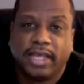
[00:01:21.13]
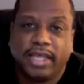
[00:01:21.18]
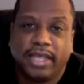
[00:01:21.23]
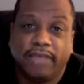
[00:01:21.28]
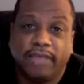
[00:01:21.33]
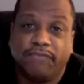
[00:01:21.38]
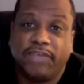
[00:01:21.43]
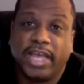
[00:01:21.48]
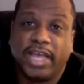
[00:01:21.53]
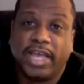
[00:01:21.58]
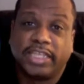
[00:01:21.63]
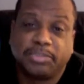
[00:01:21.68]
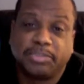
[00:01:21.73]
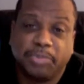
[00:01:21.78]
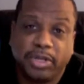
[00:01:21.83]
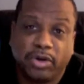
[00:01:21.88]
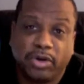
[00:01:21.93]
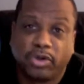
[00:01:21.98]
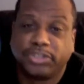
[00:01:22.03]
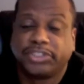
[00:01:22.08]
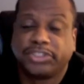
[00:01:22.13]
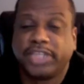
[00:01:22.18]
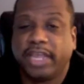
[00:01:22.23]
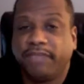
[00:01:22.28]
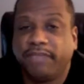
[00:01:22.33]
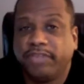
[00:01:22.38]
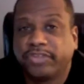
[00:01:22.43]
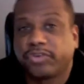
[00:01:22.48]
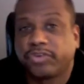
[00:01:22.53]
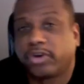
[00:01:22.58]
investment or
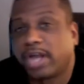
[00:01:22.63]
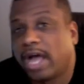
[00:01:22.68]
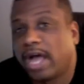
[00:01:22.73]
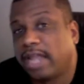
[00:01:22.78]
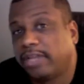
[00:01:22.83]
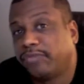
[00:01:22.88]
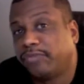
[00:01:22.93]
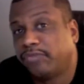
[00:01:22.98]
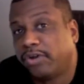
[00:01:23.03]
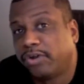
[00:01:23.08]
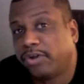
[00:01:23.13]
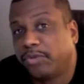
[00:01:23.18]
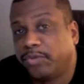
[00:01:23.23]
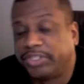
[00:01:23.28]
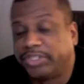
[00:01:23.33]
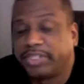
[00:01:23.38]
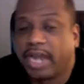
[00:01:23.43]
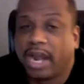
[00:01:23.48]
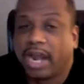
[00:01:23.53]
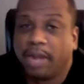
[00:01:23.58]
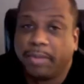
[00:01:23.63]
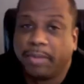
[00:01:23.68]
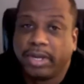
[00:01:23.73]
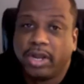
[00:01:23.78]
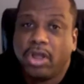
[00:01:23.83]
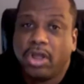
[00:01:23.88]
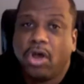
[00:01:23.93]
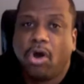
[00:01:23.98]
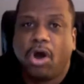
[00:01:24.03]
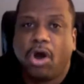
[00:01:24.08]
savings or college fund or retirement
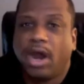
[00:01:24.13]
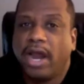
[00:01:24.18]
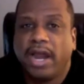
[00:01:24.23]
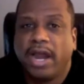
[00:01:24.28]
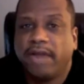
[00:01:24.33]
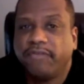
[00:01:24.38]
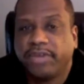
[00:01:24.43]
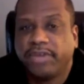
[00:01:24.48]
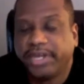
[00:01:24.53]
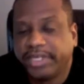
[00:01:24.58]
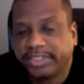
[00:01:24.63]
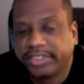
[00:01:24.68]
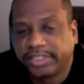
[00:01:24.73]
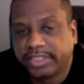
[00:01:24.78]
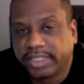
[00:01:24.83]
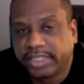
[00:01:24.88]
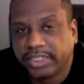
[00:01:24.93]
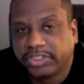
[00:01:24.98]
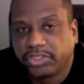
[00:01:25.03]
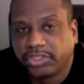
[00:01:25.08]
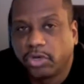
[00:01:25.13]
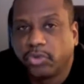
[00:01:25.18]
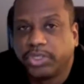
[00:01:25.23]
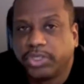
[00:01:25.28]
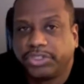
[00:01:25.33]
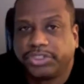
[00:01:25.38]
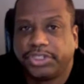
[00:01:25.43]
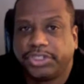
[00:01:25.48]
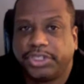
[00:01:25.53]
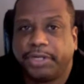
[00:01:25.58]
or however it is that they sold
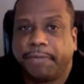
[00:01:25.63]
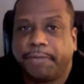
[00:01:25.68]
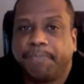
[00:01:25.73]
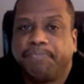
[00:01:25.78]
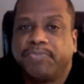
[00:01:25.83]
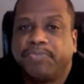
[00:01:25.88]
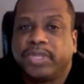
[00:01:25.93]
it to you.